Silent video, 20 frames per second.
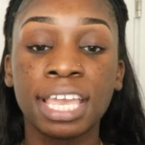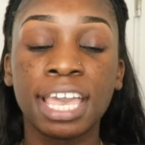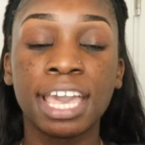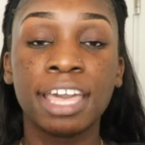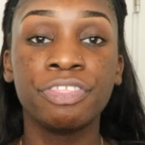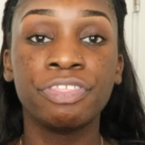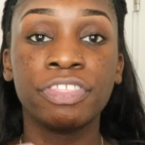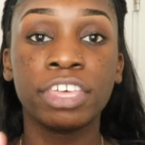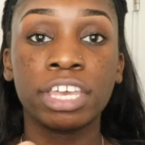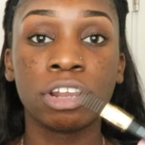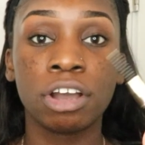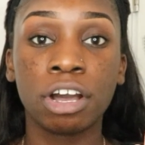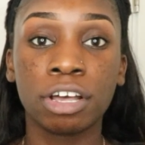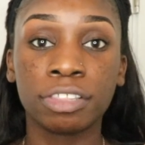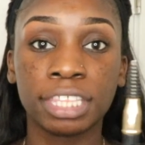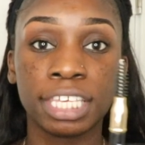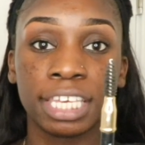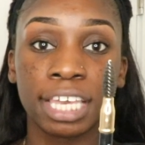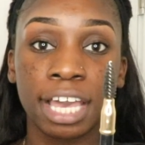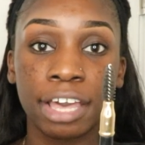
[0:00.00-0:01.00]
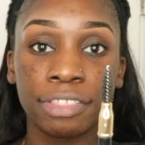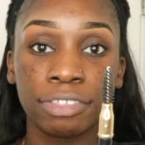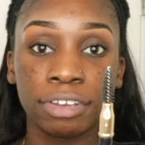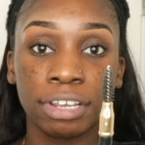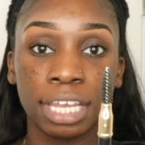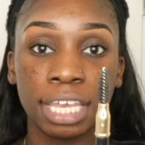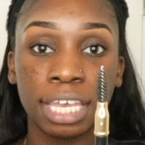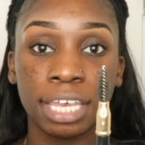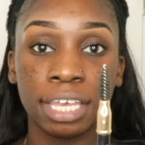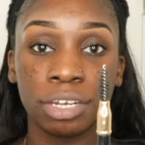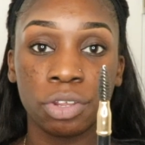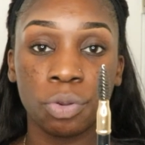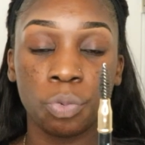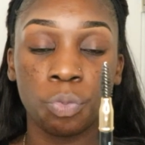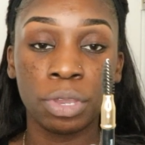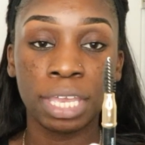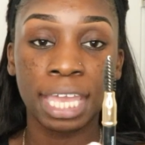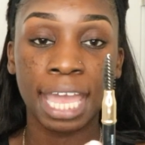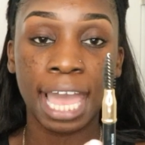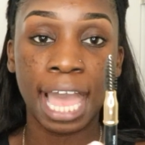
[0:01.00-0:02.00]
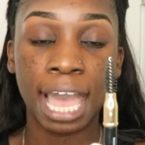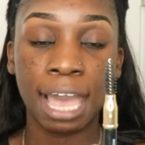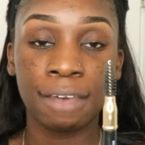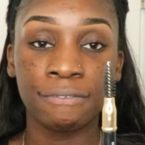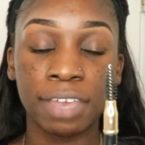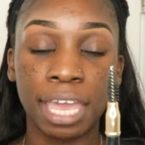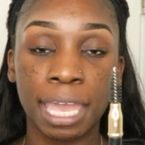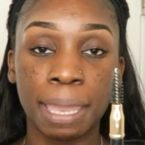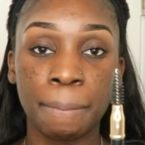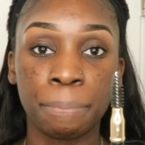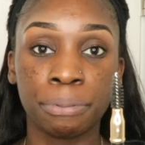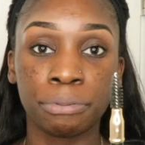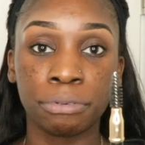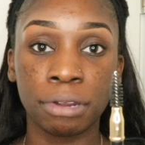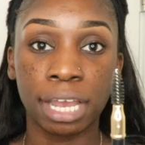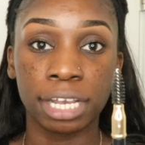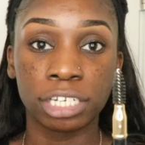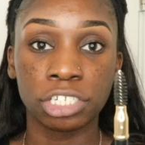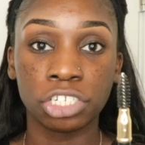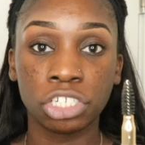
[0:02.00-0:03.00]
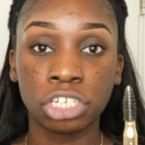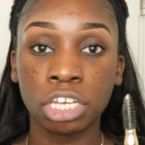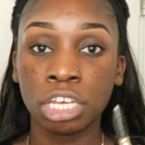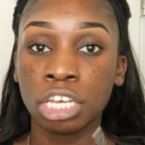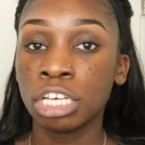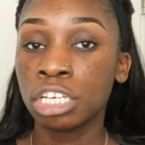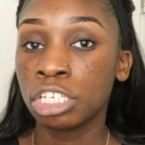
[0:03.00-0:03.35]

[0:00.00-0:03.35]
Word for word: and then on the other end we have a brush